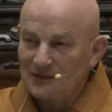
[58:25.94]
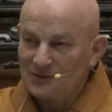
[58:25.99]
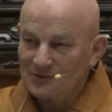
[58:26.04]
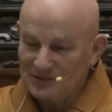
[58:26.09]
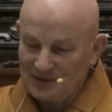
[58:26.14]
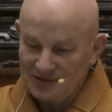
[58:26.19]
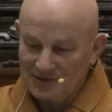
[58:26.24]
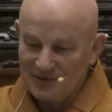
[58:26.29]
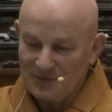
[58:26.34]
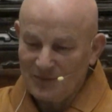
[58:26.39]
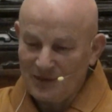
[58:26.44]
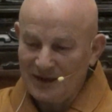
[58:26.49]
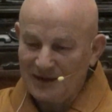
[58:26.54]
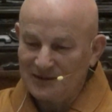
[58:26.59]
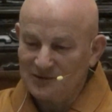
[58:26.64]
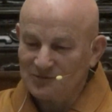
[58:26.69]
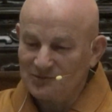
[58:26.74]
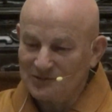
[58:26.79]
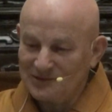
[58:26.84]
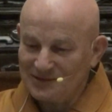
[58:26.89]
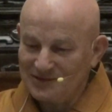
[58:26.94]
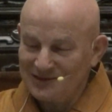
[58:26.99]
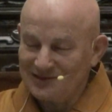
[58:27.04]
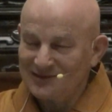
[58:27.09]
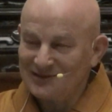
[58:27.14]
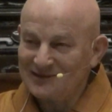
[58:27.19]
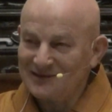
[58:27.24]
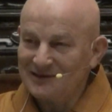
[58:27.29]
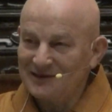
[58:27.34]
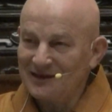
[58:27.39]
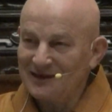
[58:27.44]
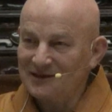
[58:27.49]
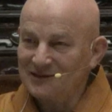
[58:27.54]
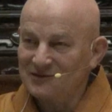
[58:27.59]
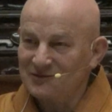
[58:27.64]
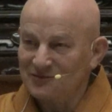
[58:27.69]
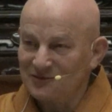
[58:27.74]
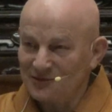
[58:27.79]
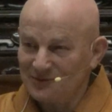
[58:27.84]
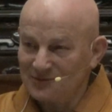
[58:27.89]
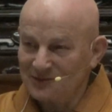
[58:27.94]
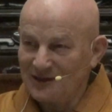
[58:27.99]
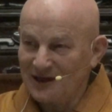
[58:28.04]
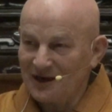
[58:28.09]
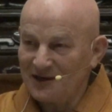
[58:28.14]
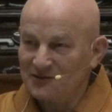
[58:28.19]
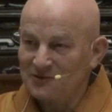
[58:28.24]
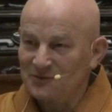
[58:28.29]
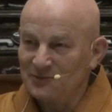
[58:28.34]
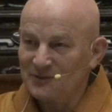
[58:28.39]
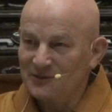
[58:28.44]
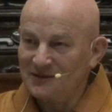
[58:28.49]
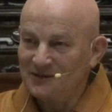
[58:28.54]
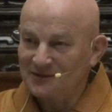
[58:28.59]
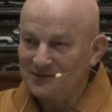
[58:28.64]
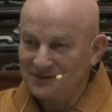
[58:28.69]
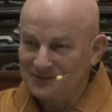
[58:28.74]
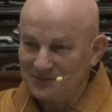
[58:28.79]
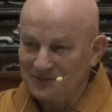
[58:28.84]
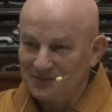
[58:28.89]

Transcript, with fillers: When the mind will disengage from grasping,